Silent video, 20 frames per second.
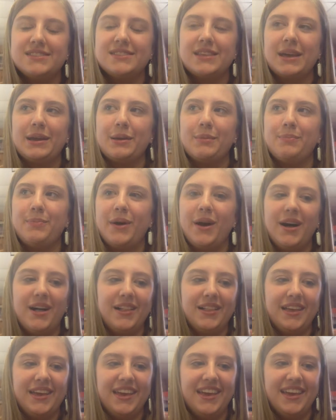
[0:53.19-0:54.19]
like a
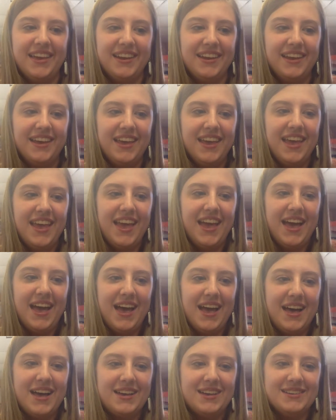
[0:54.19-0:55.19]
ball and
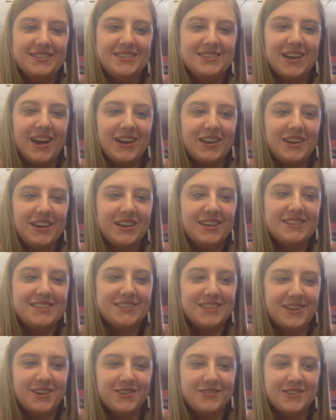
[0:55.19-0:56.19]
a socket
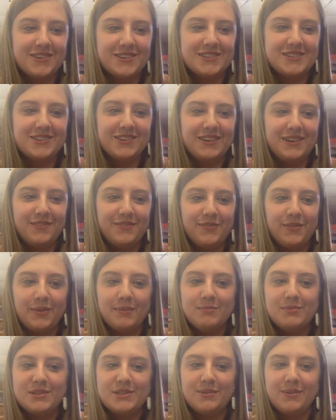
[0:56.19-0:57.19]
synovial joint
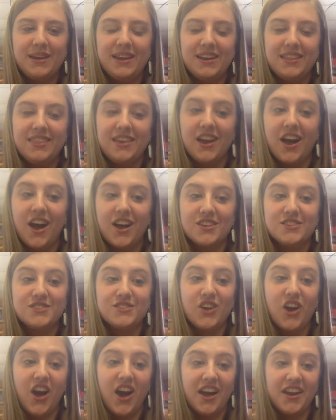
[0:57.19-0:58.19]
formed between the
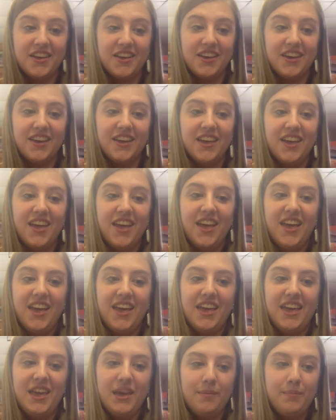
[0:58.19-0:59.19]
oscata
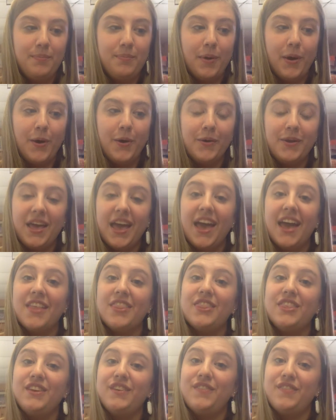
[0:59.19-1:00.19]
hip bone
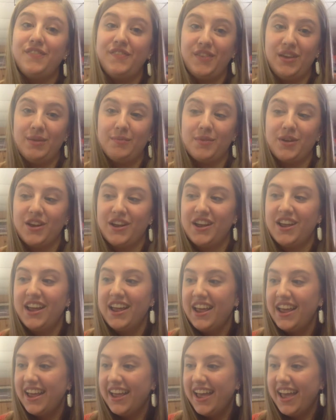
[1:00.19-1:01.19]
and the femur.
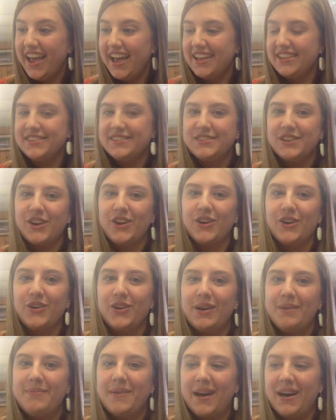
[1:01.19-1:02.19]
And
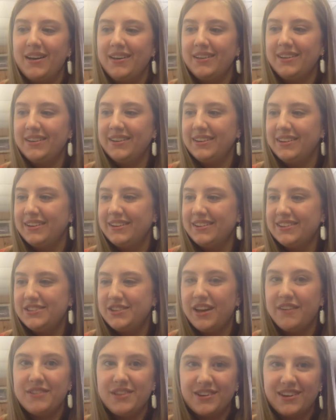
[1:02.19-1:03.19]
so
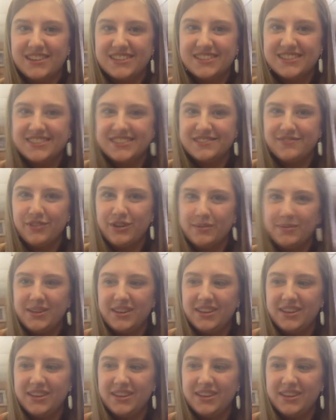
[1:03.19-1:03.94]
do you have any questions for